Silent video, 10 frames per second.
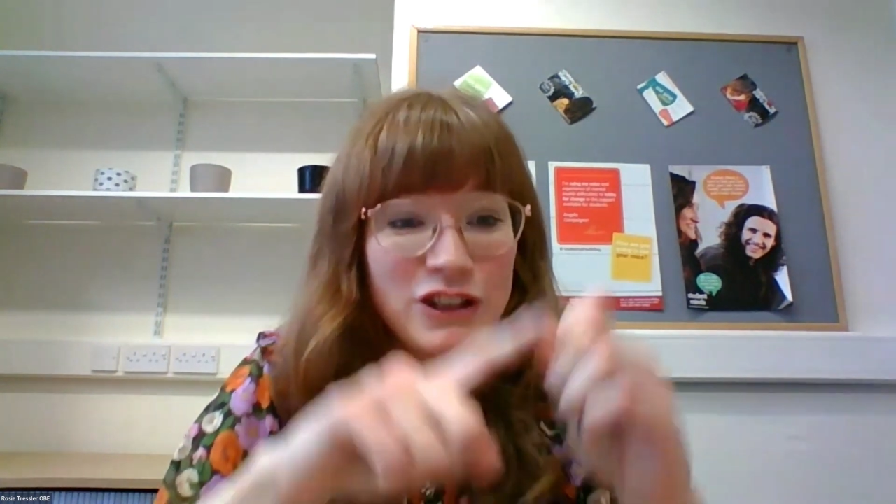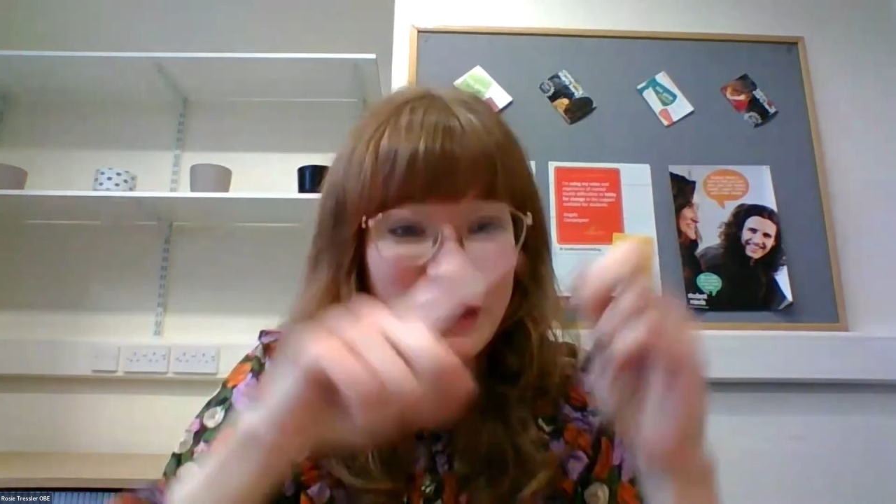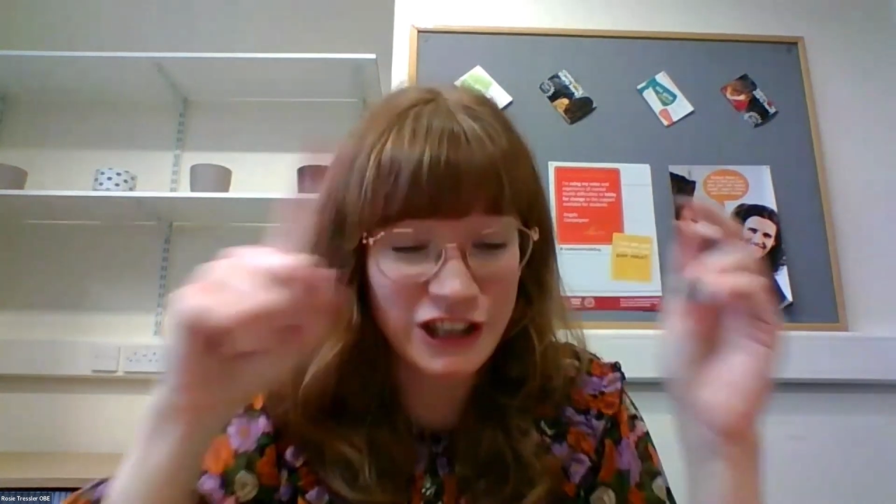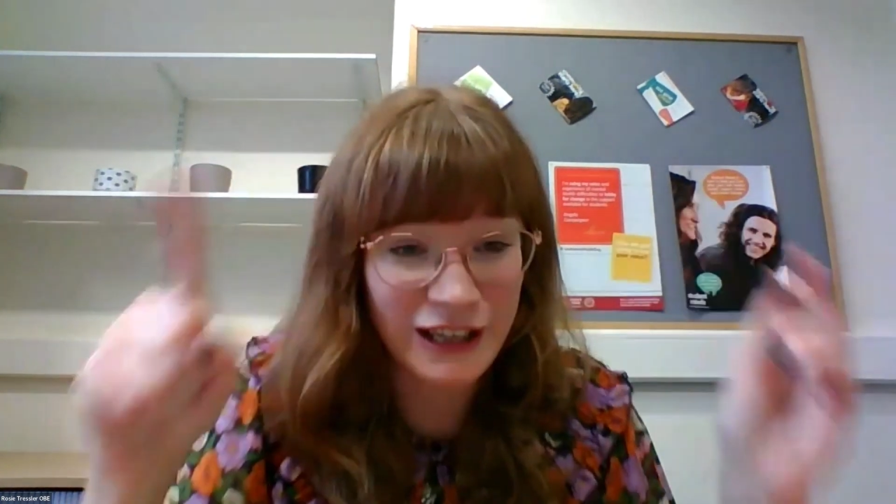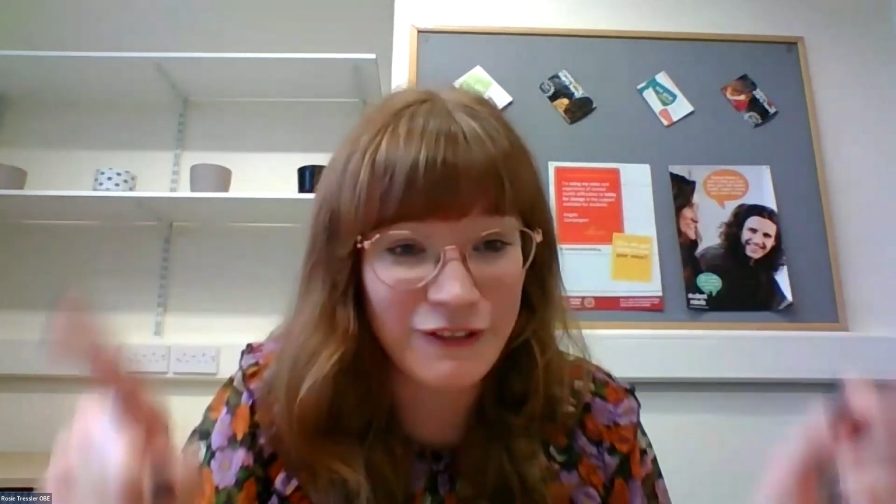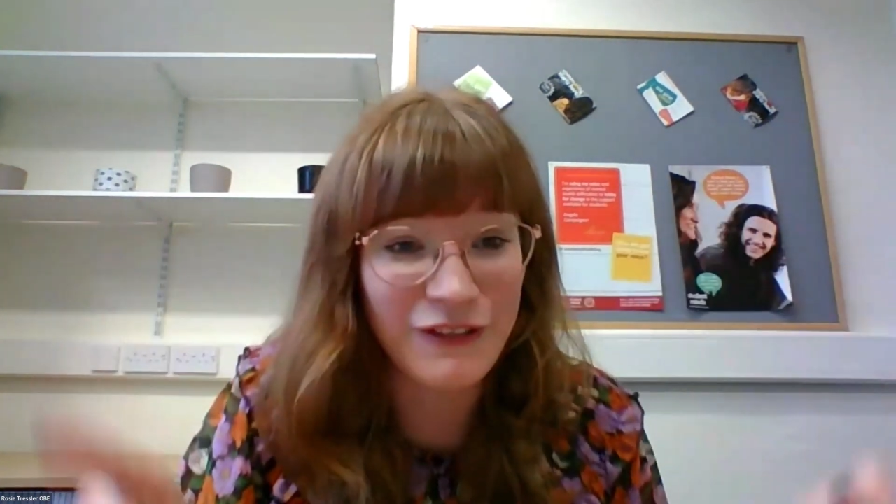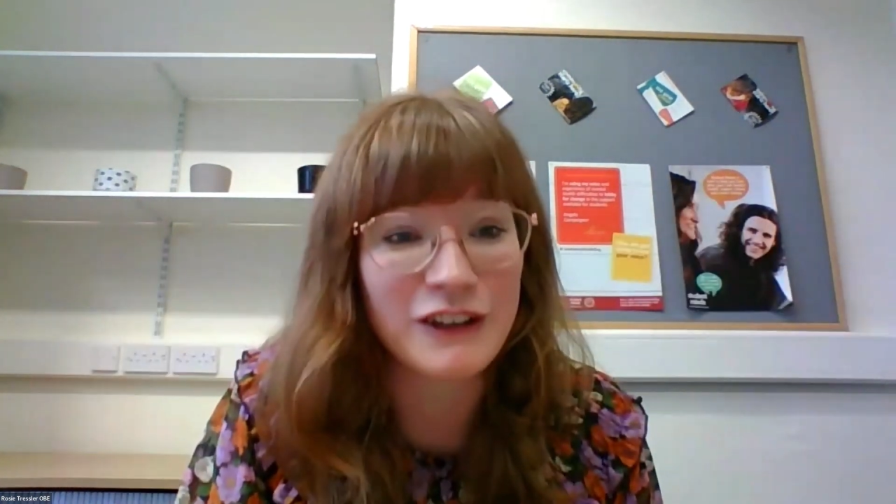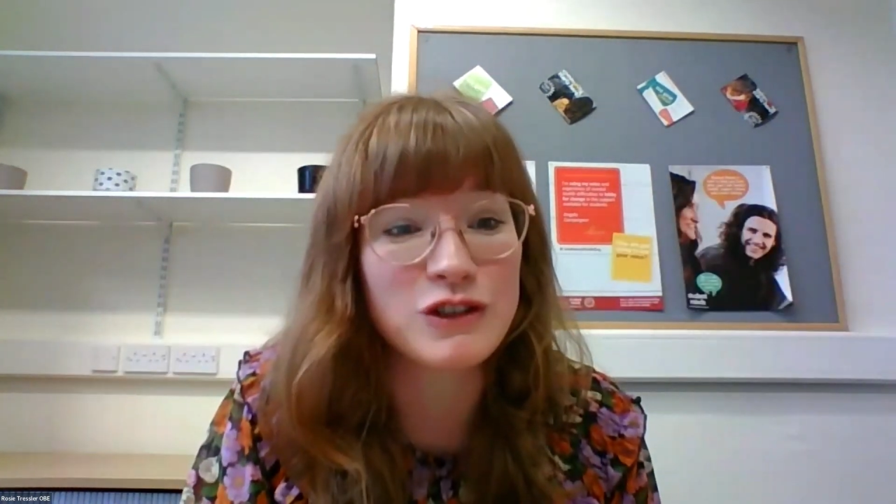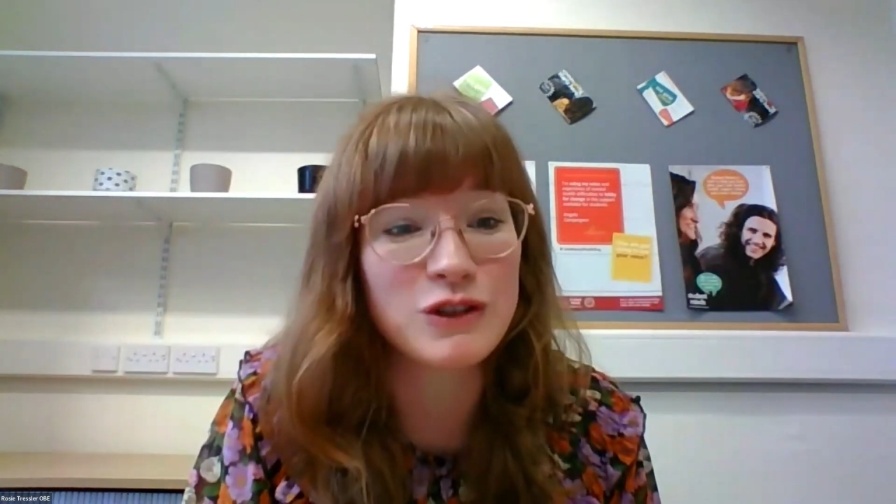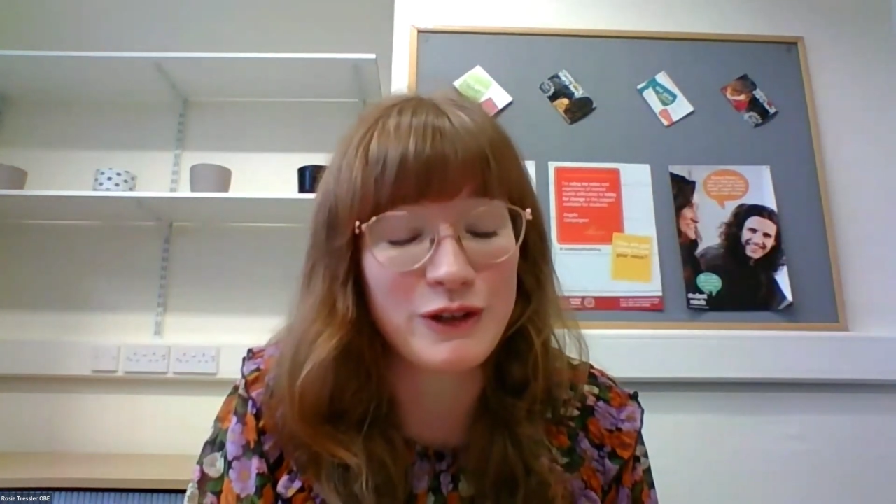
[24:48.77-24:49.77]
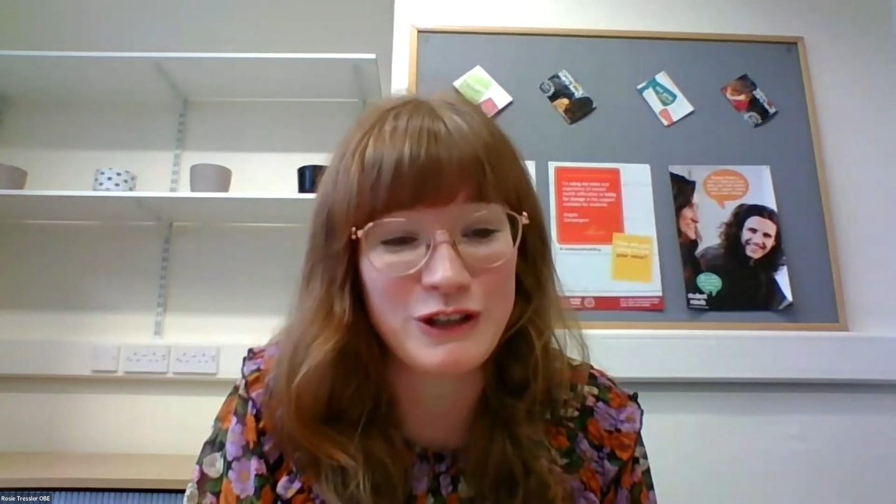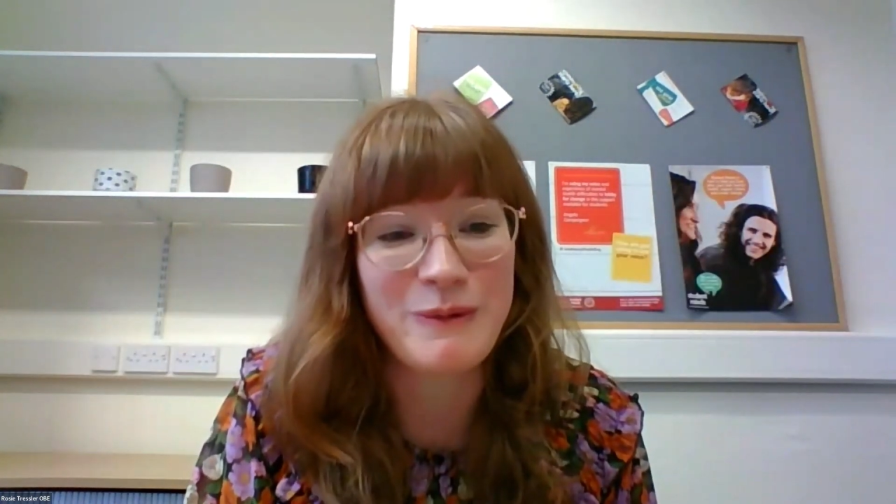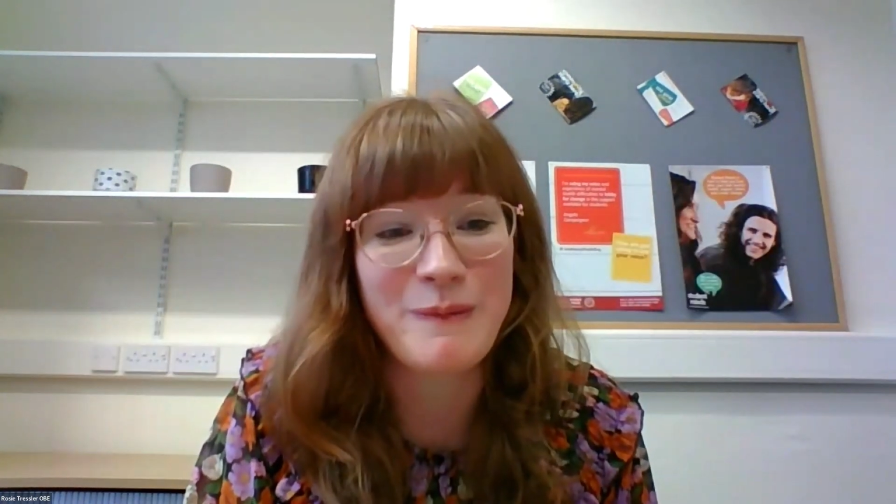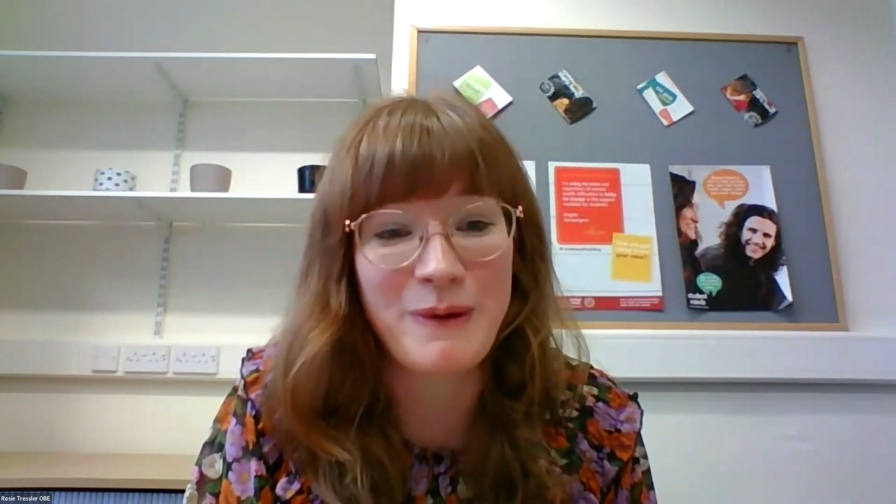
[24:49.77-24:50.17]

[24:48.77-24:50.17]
achieve that joined up